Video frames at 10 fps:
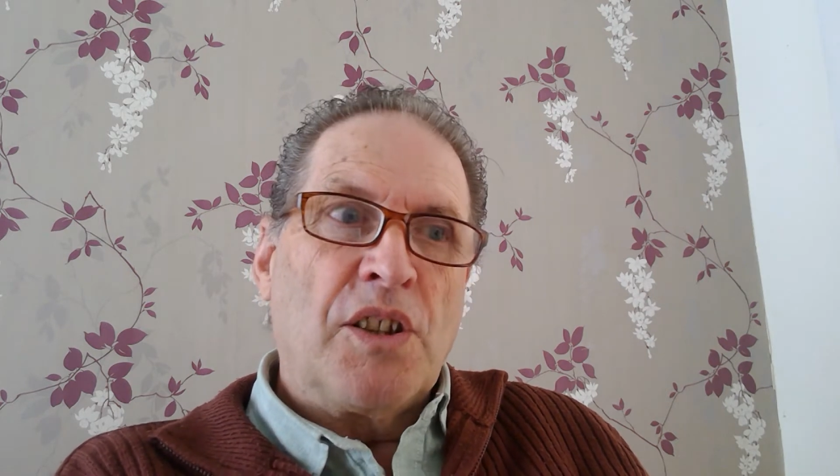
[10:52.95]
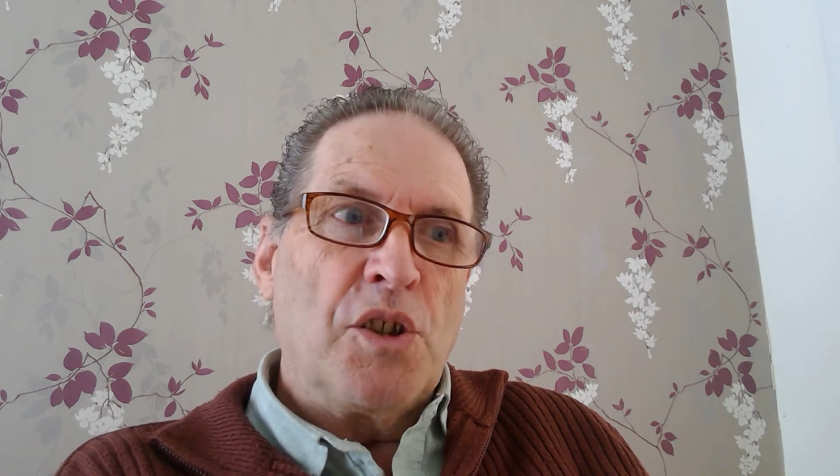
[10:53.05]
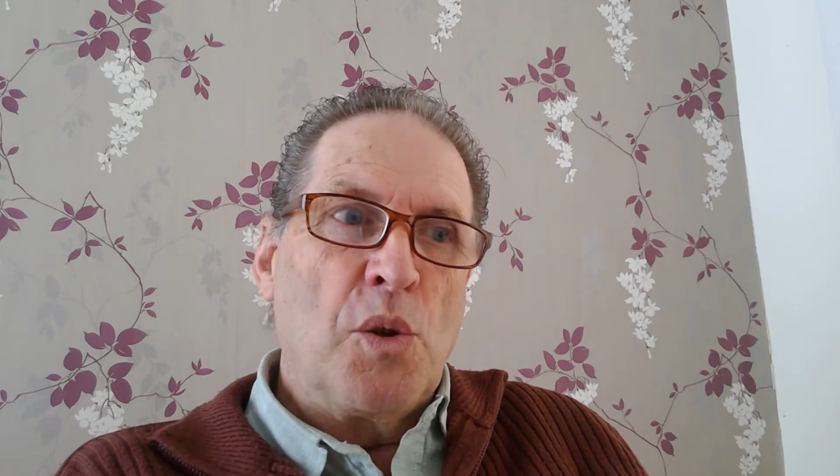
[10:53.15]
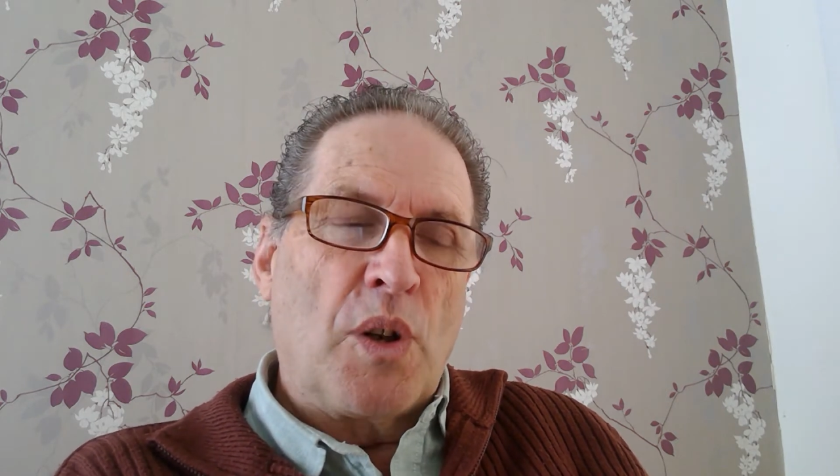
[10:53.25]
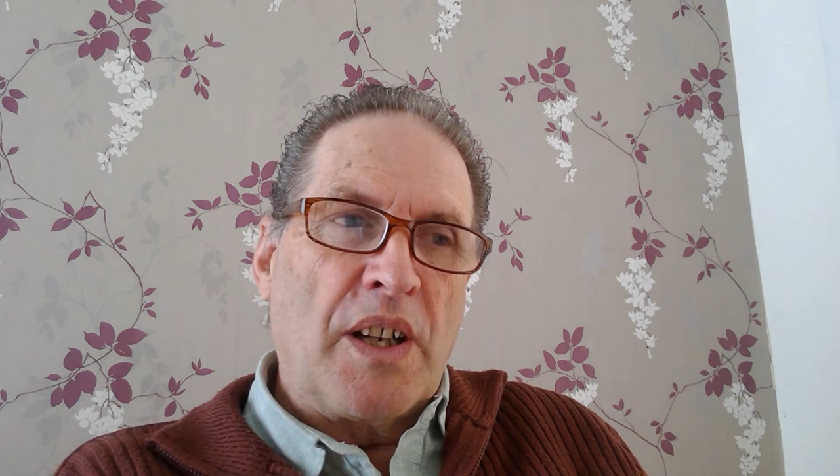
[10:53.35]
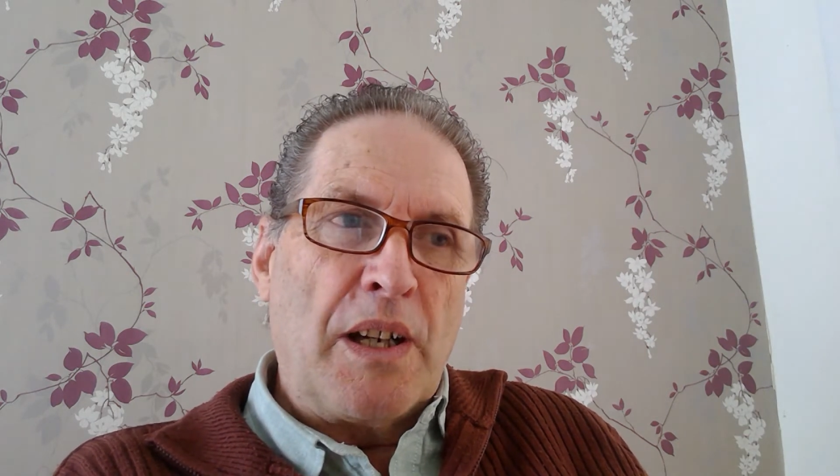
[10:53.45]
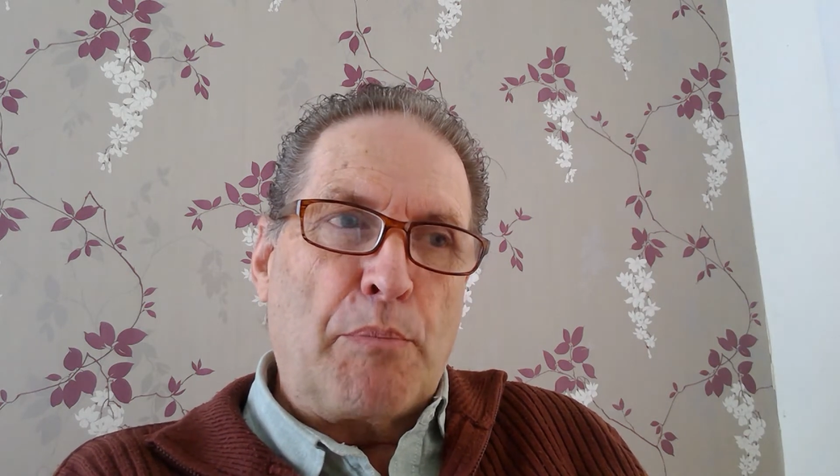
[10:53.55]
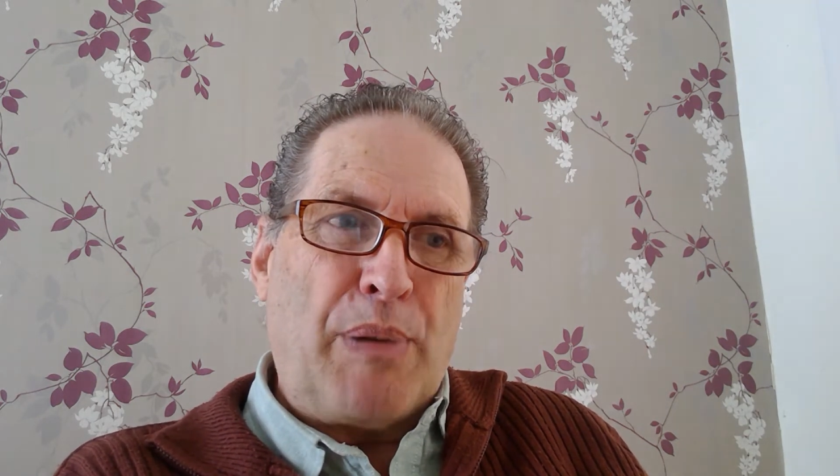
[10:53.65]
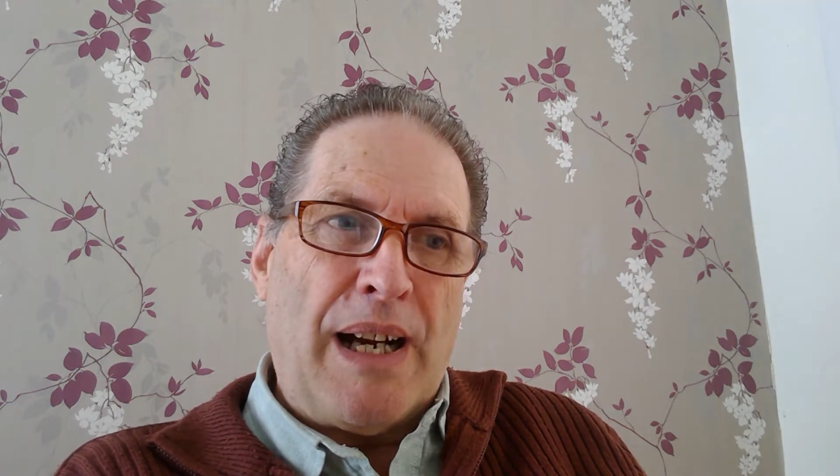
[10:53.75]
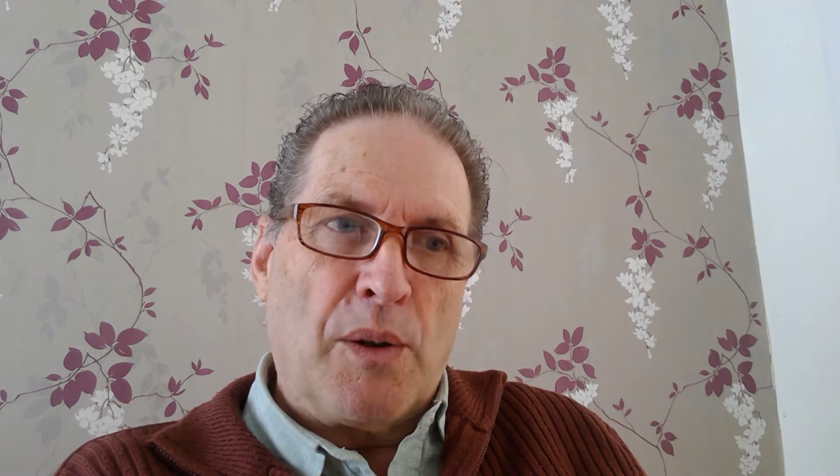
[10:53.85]
nuclear
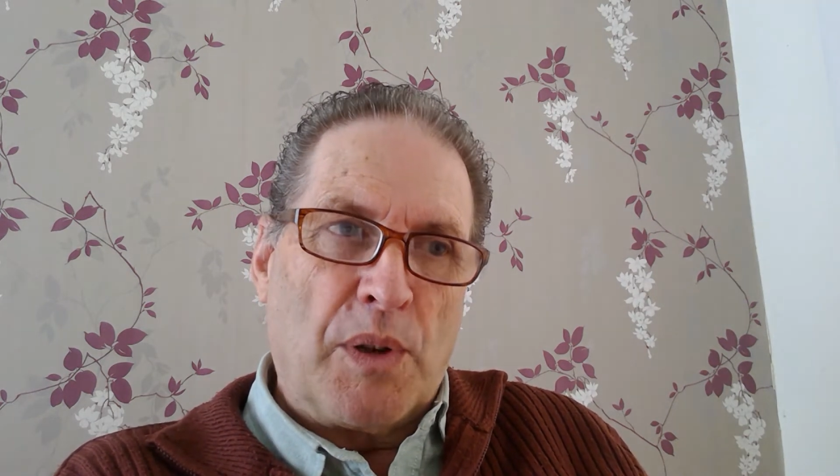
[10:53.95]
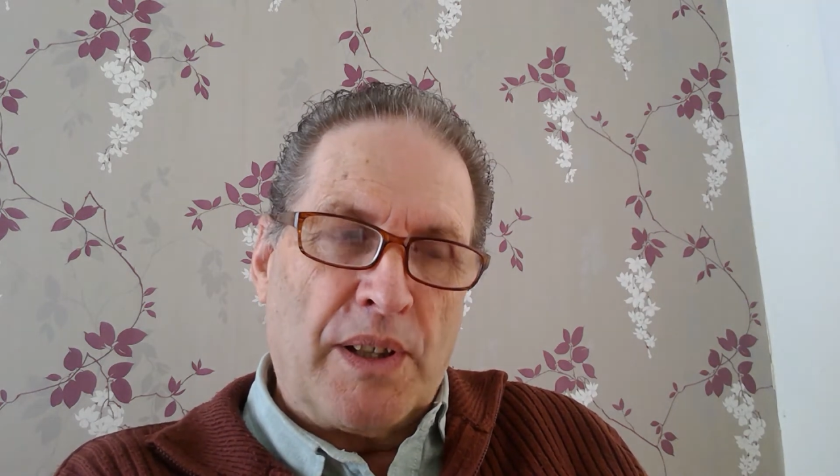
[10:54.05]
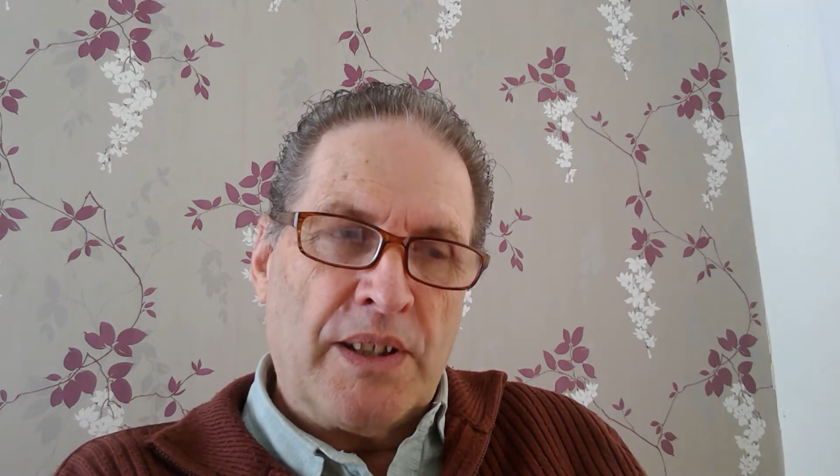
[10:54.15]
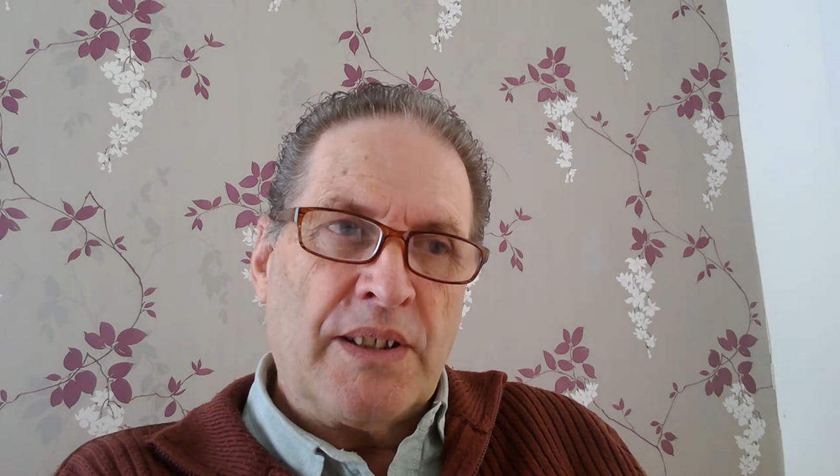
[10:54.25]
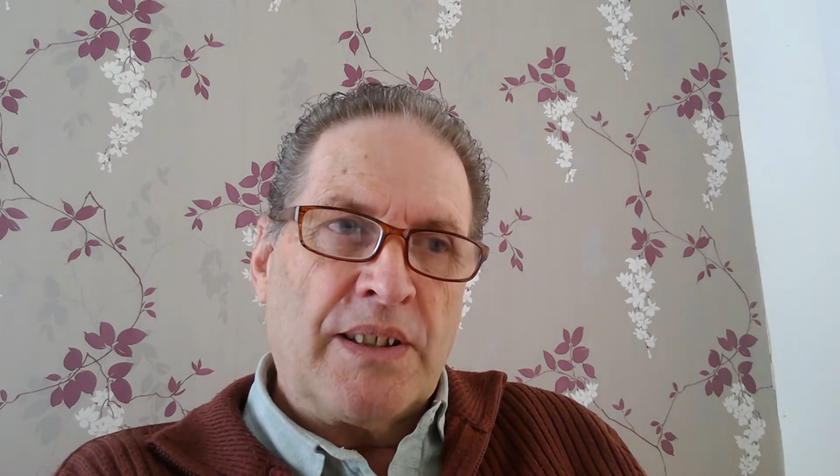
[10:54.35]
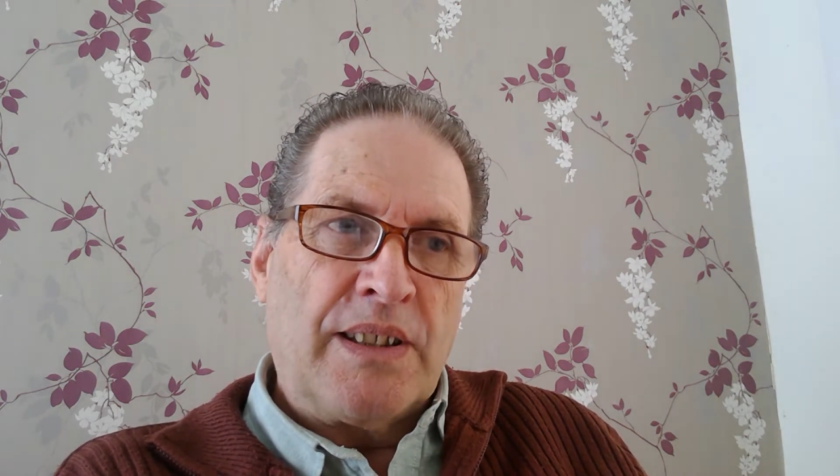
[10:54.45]
power,